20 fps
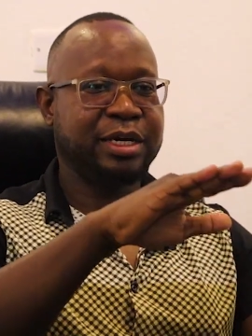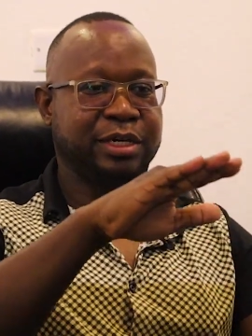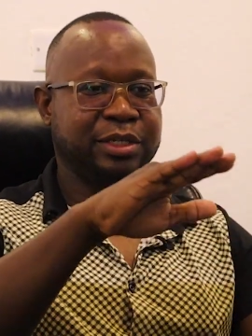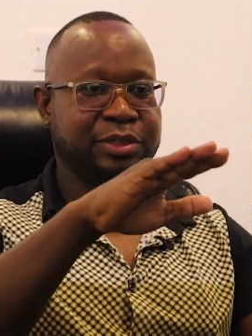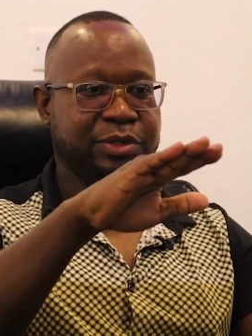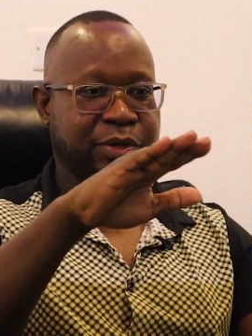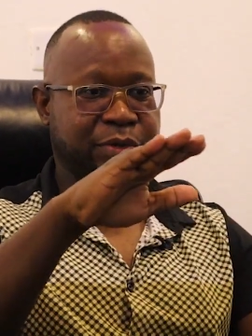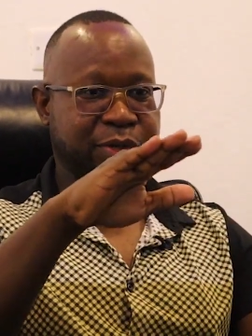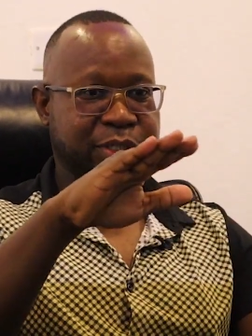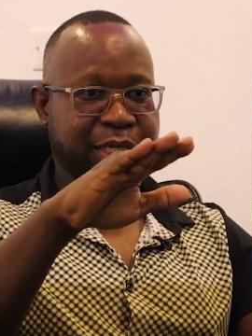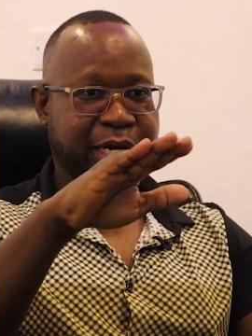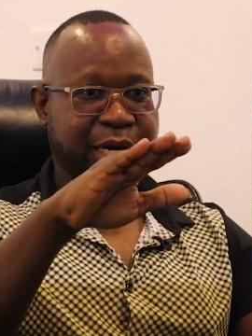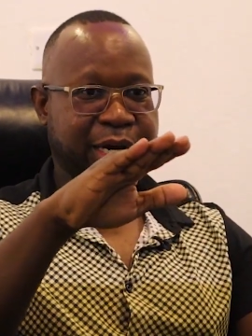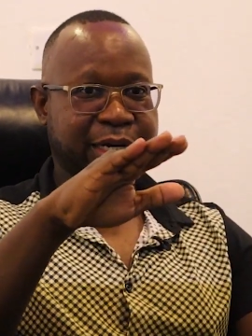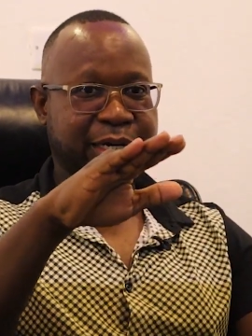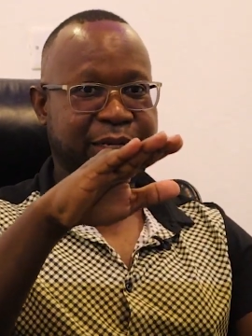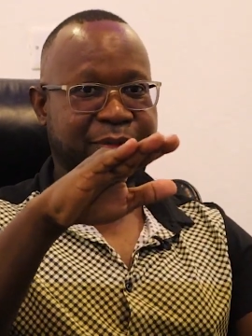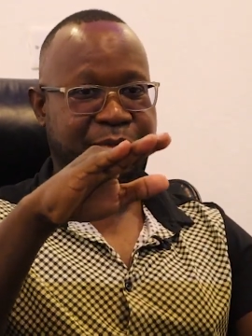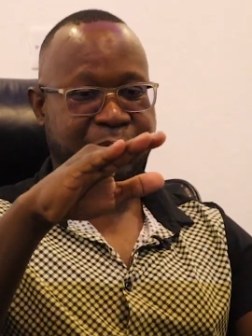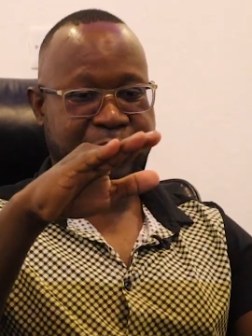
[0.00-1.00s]
It's always
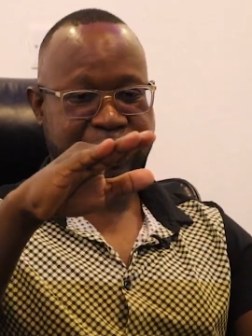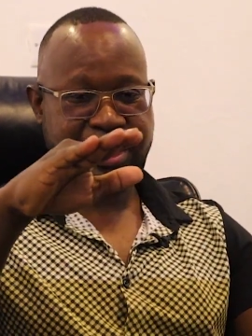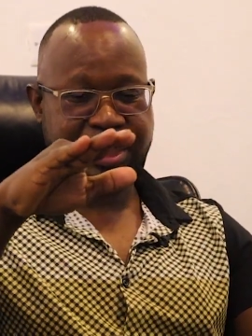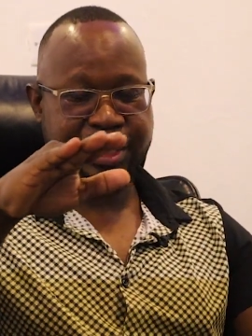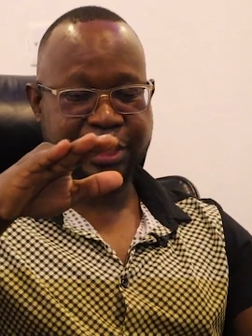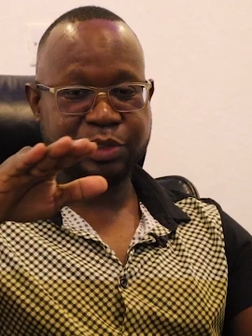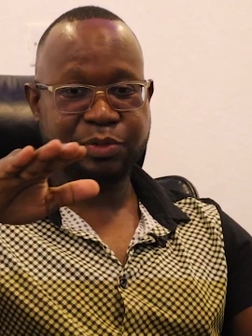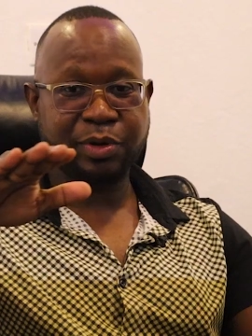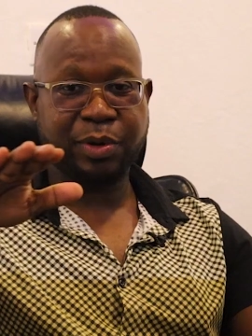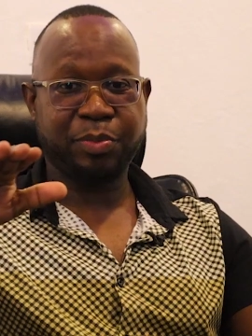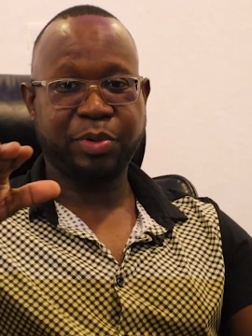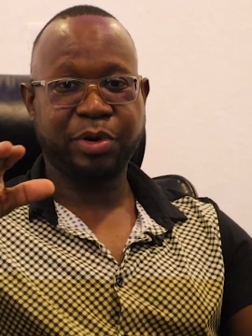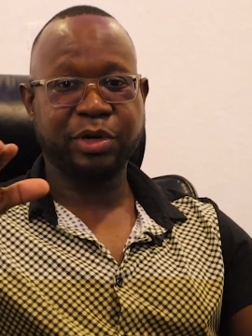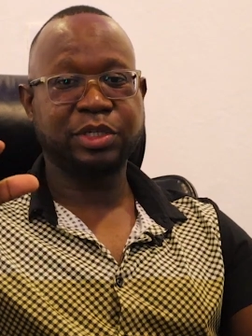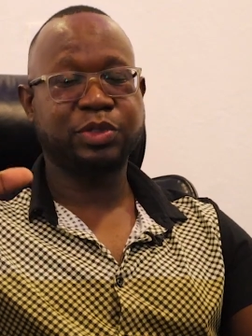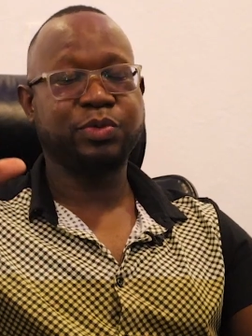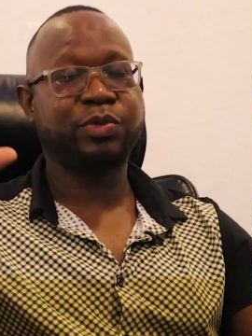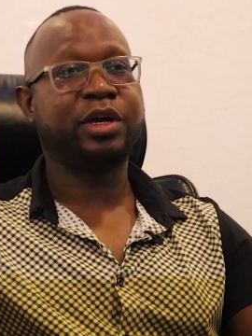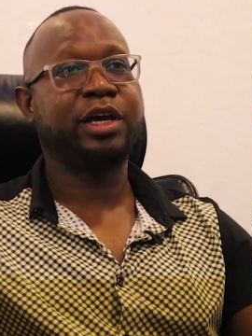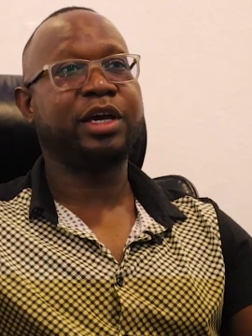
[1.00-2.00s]
hard, but it gets to a
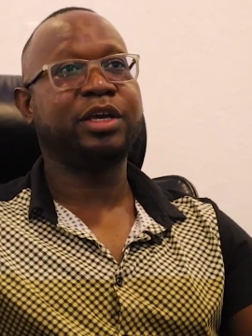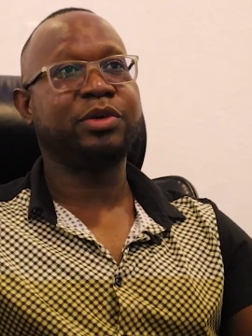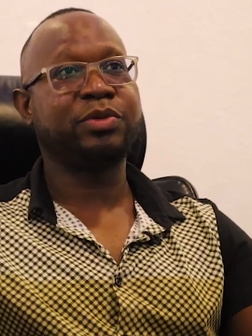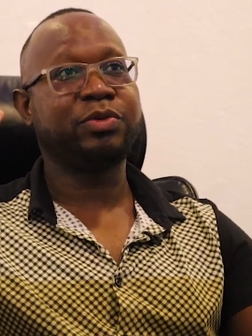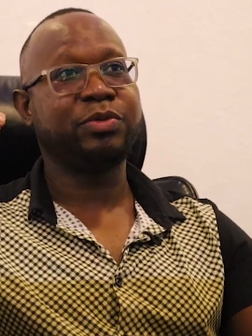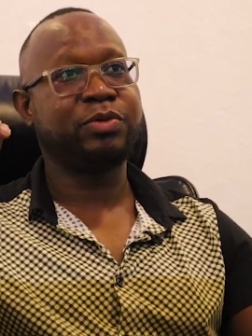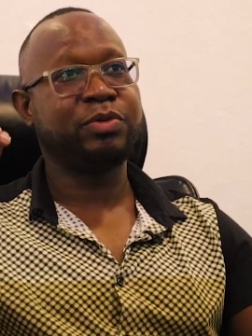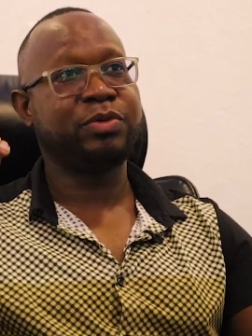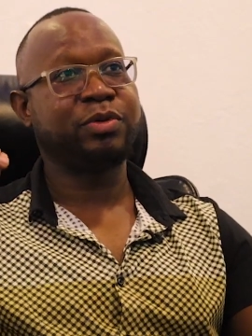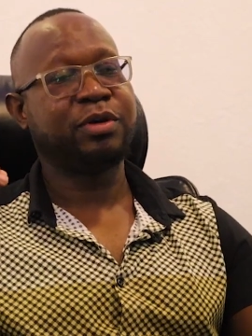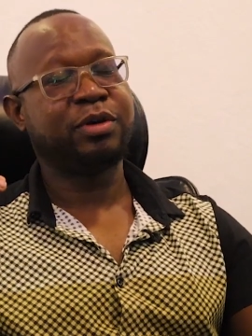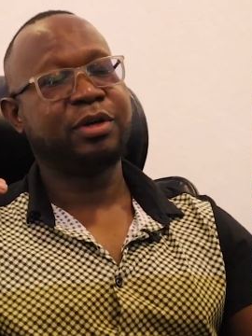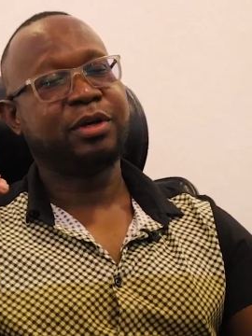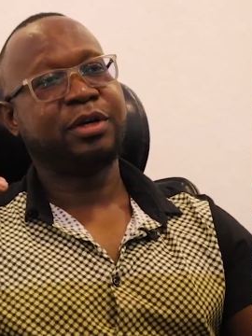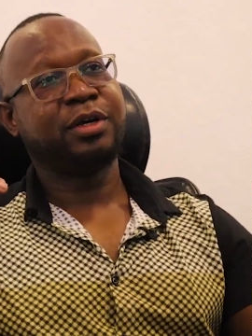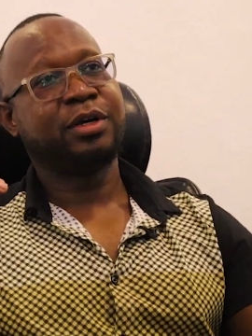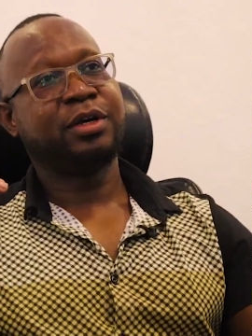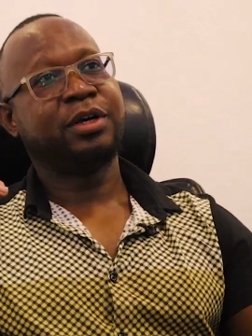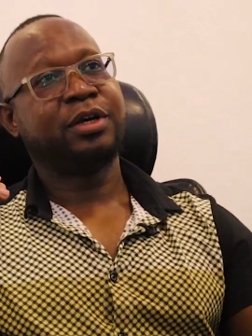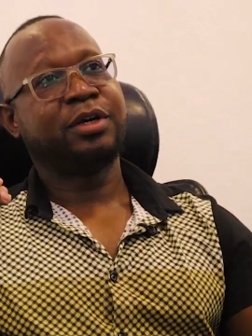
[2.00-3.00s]
point where
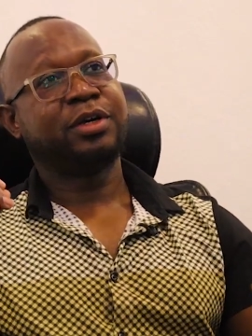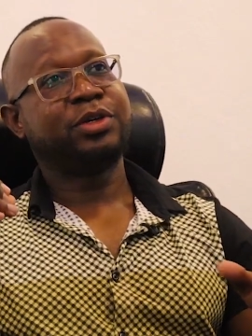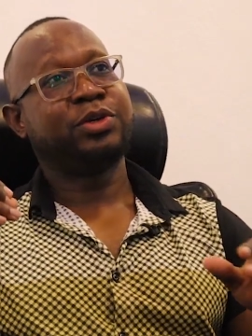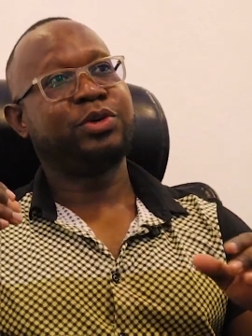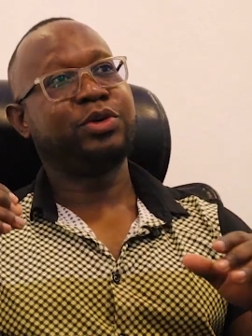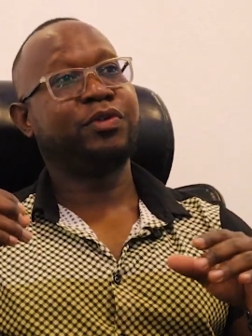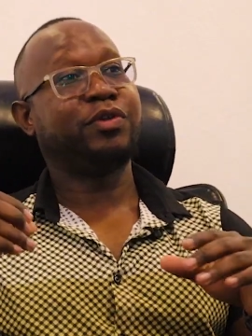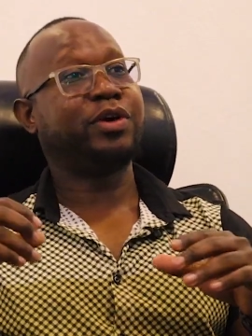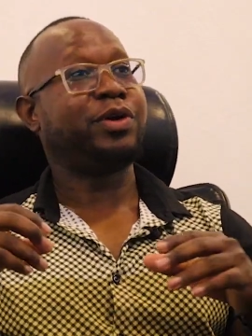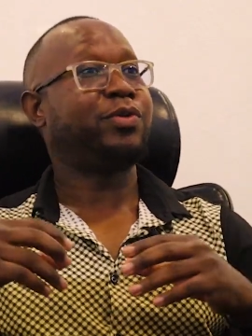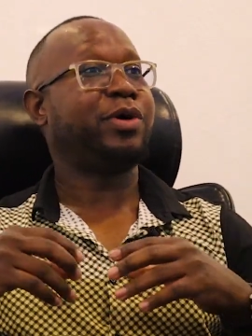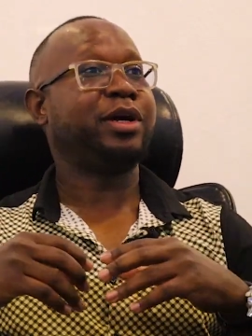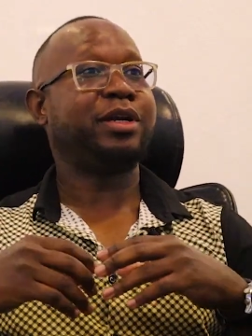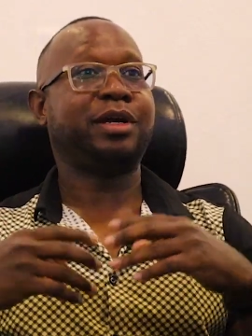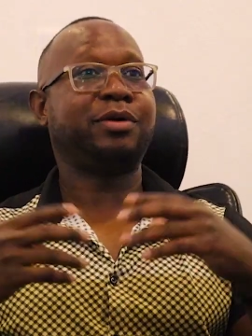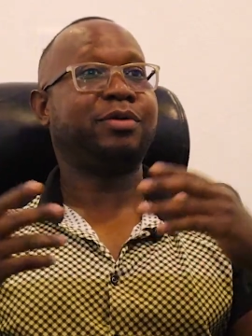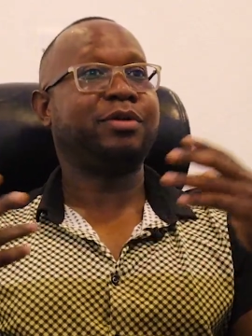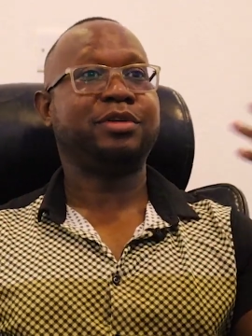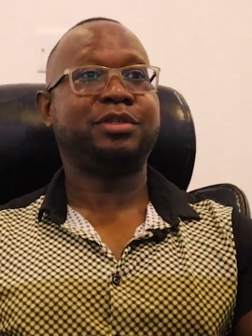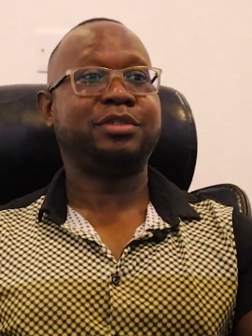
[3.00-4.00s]
you even
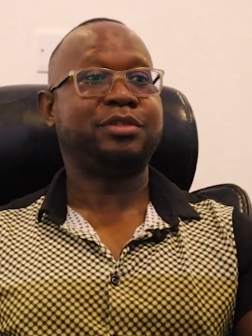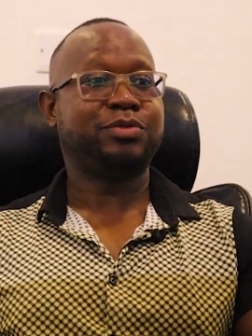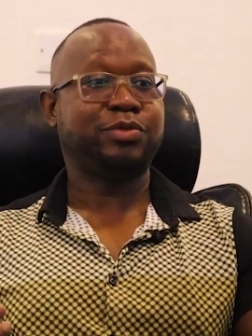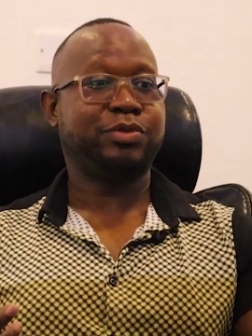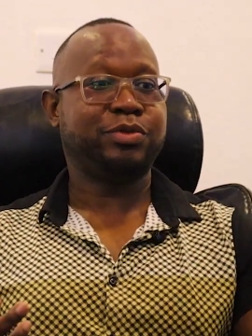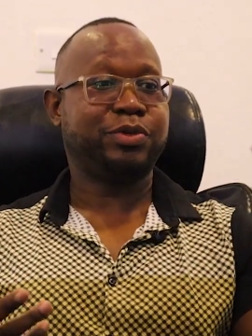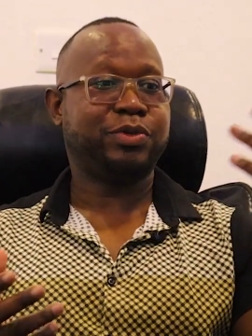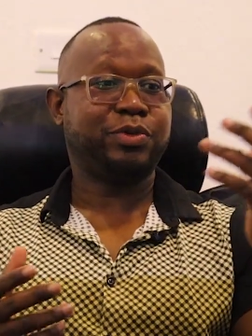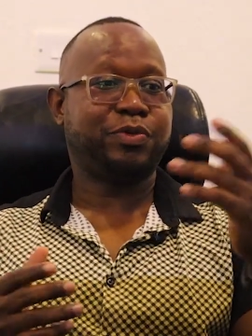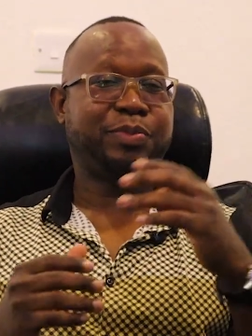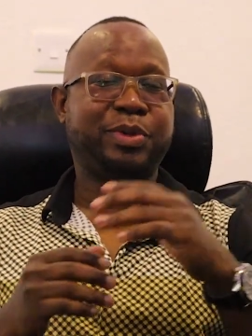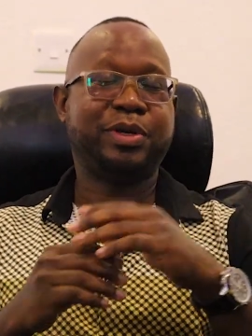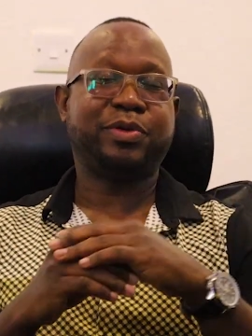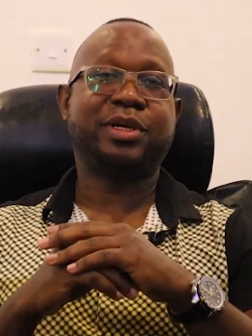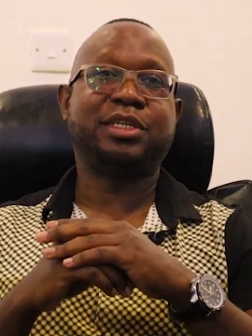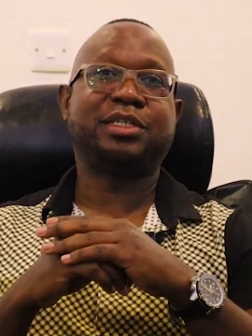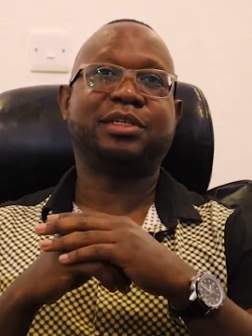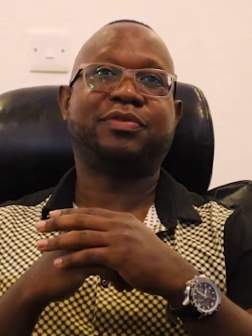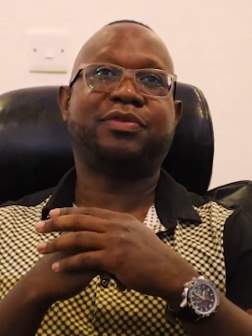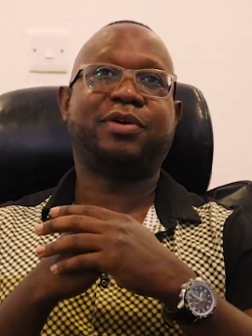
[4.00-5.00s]
wonder what you've been
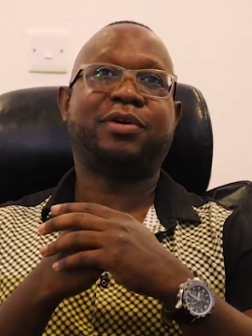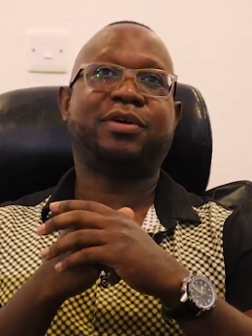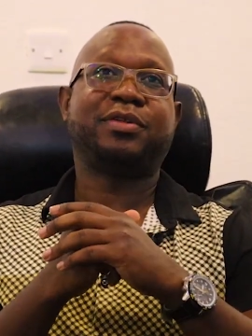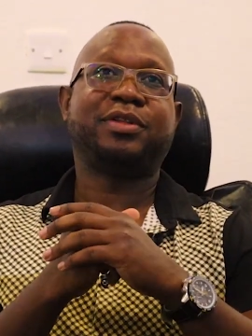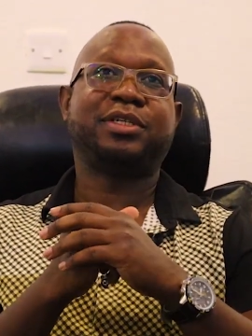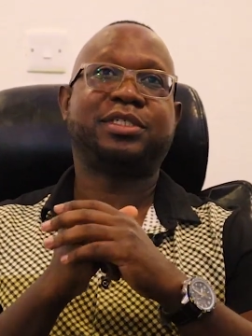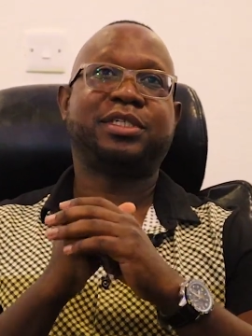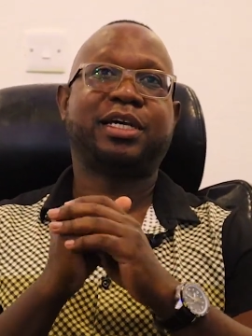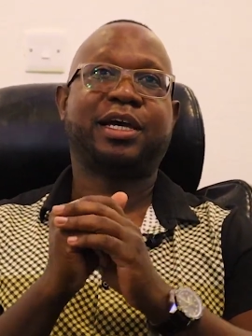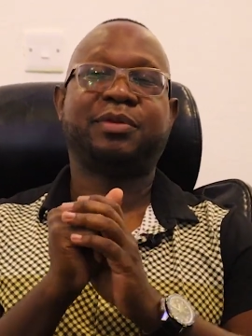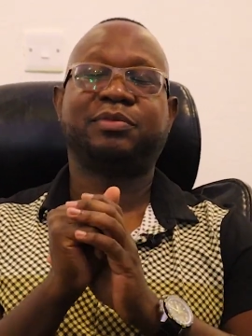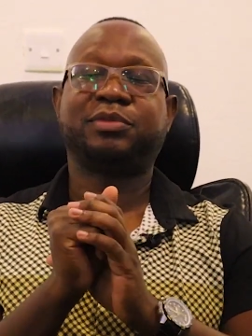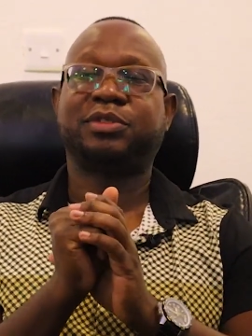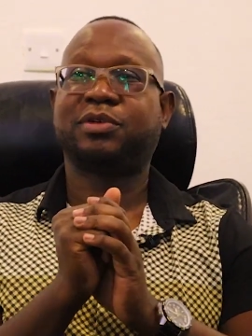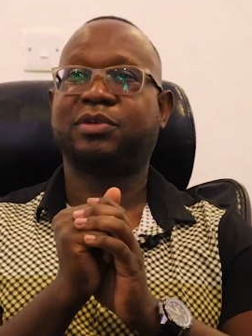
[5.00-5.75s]
waiting for all this time.